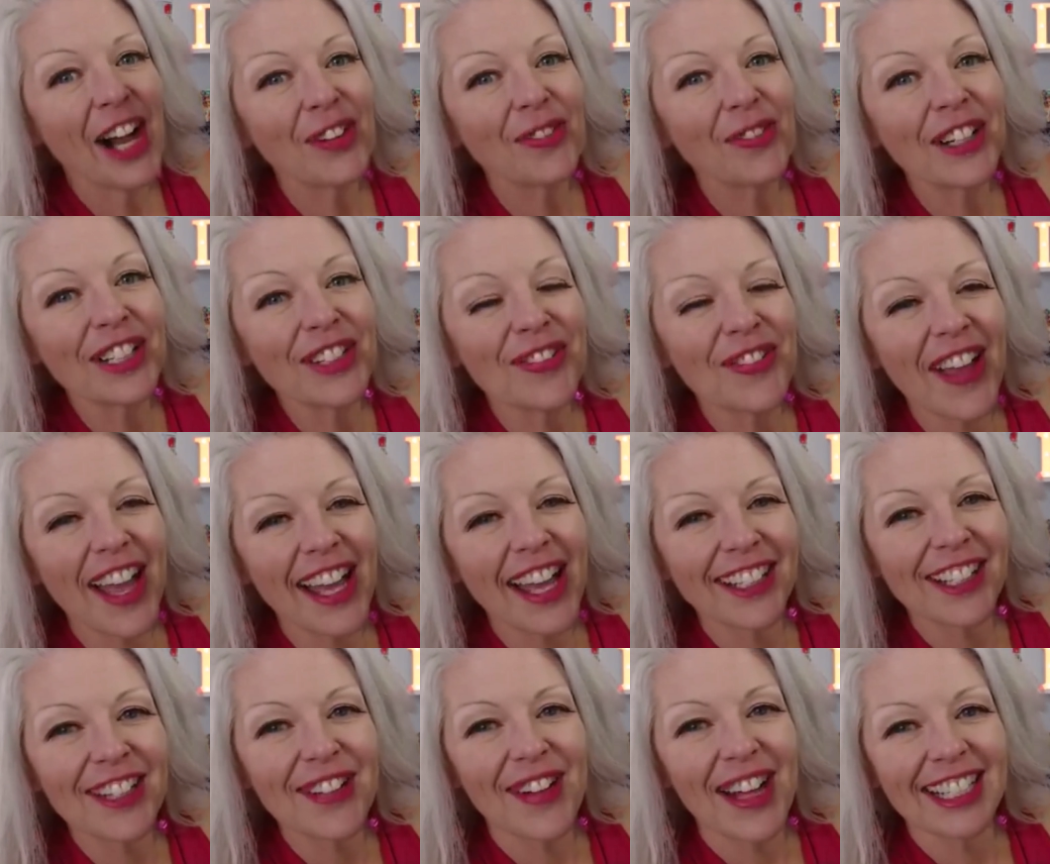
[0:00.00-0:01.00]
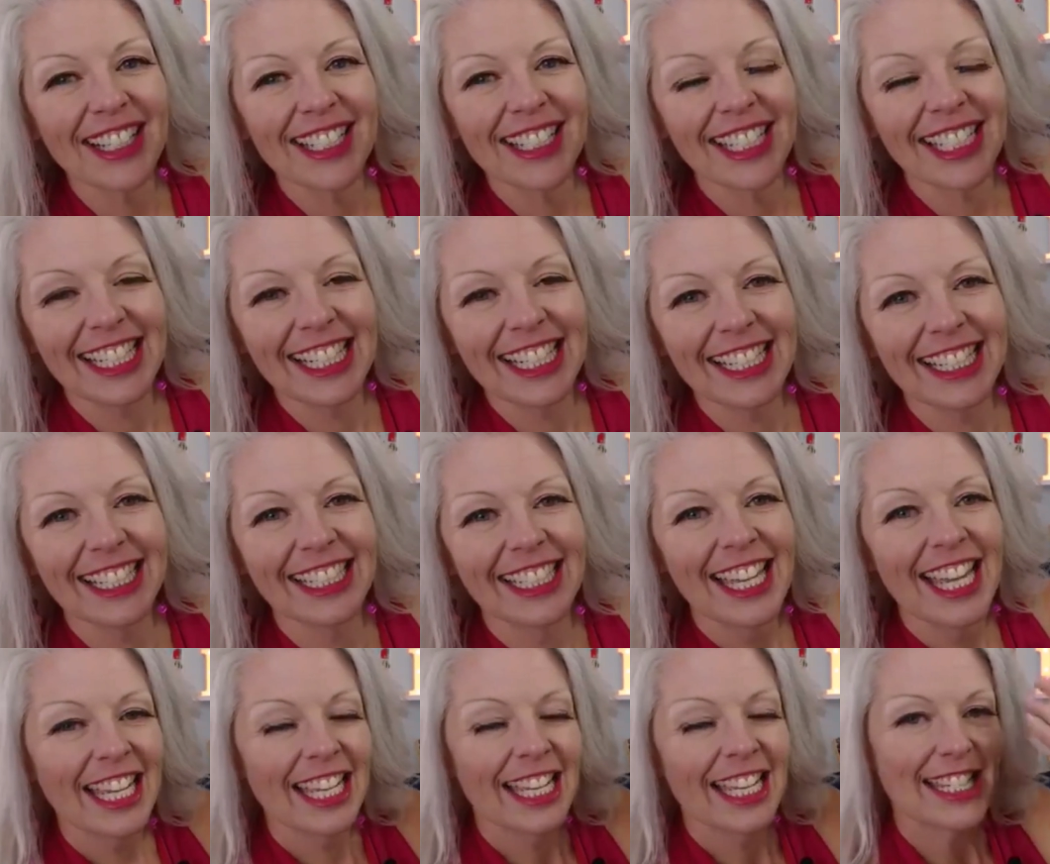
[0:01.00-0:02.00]
much fat are you actually eating?
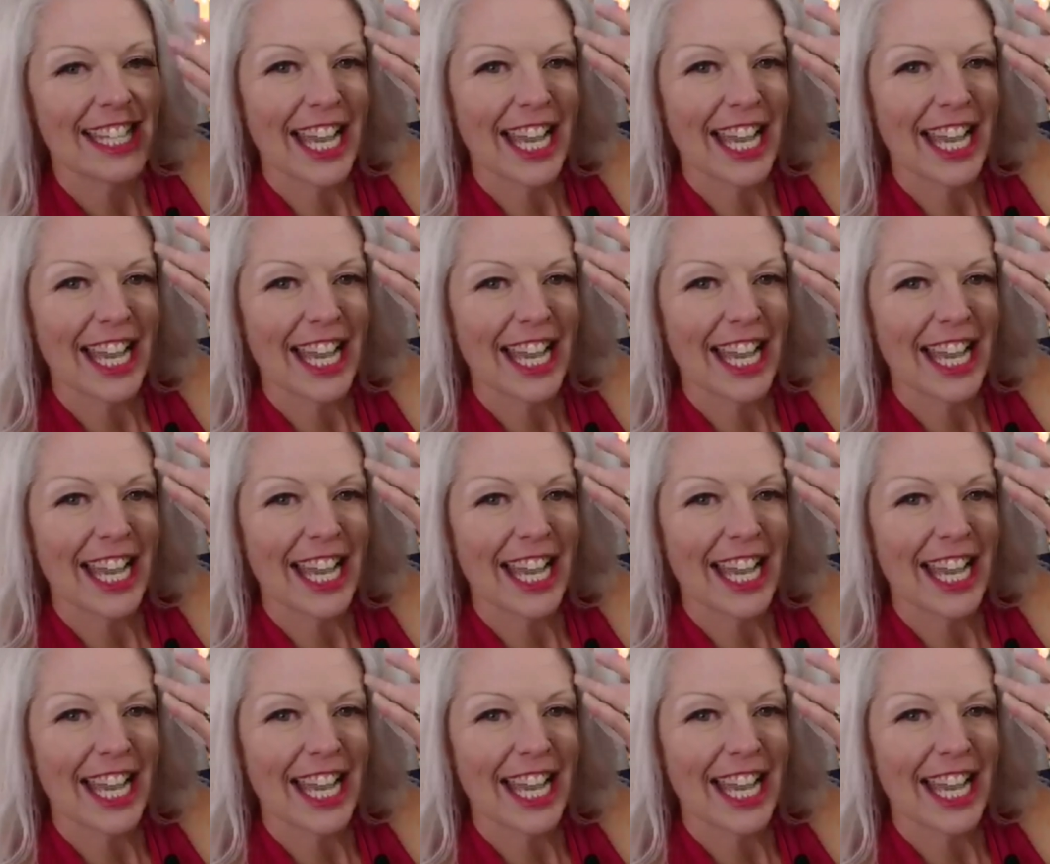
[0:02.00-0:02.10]
Because